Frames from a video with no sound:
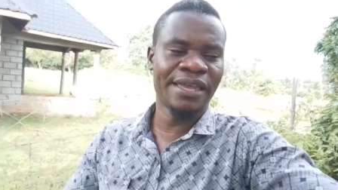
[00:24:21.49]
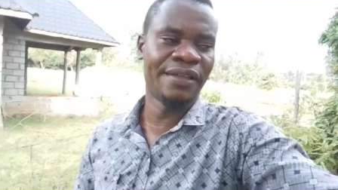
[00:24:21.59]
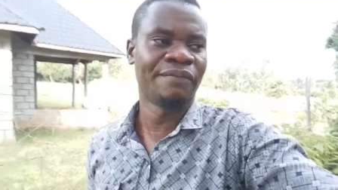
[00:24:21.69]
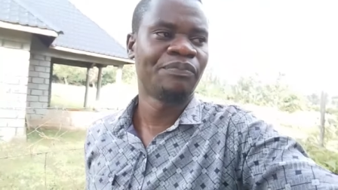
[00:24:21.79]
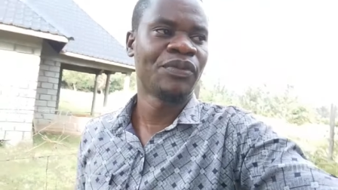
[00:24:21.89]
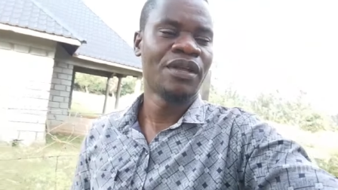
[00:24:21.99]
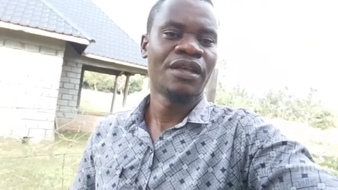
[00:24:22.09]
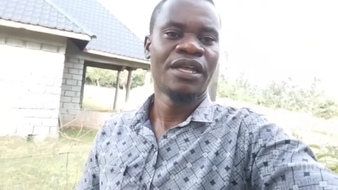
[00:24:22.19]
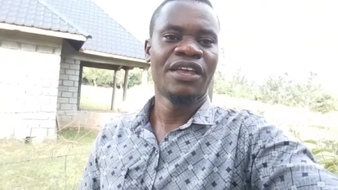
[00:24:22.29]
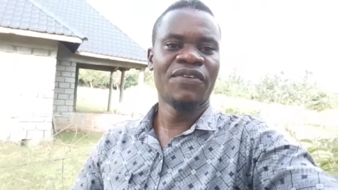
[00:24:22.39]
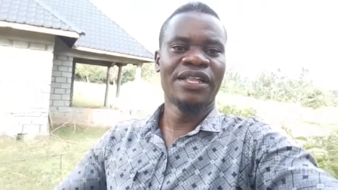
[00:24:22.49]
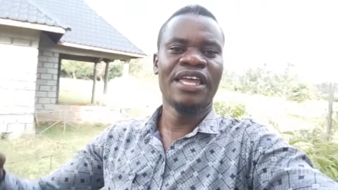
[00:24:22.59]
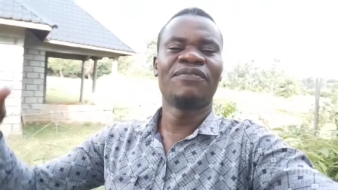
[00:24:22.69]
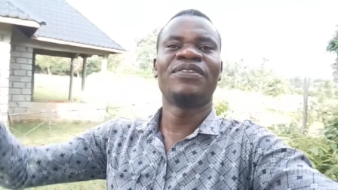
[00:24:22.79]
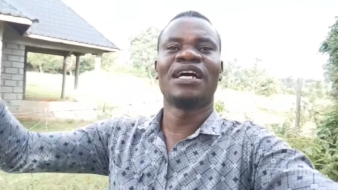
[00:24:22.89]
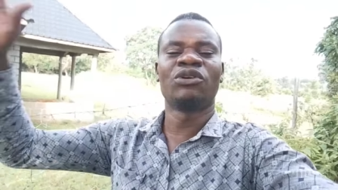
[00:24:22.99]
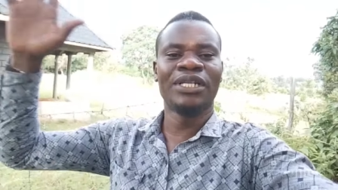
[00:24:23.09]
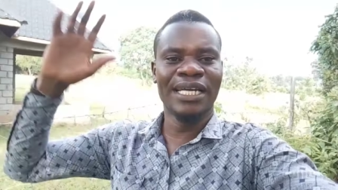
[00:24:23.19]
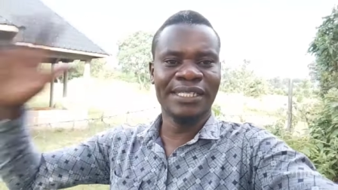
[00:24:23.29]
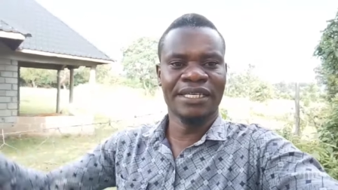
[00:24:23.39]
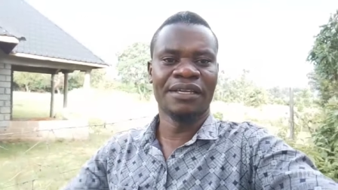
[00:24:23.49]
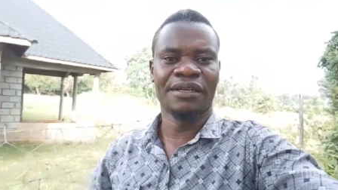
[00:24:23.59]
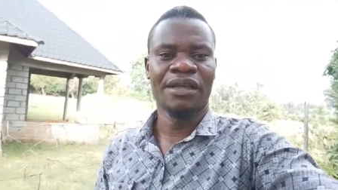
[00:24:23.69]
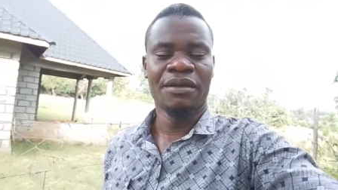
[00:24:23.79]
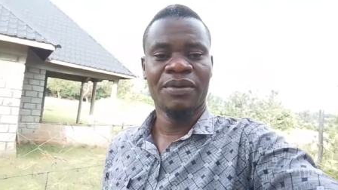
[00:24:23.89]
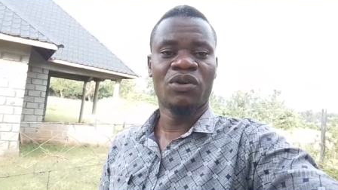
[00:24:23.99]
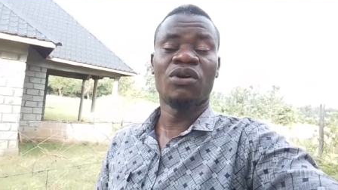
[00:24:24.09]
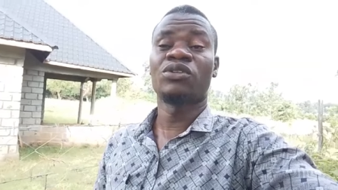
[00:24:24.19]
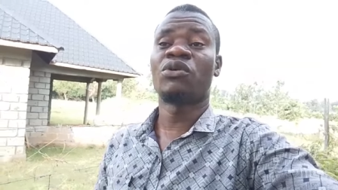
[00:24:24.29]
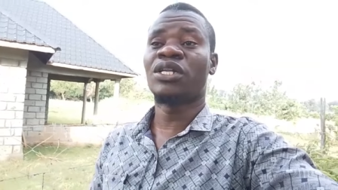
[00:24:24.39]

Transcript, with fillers: even if they are donating. Because what you do,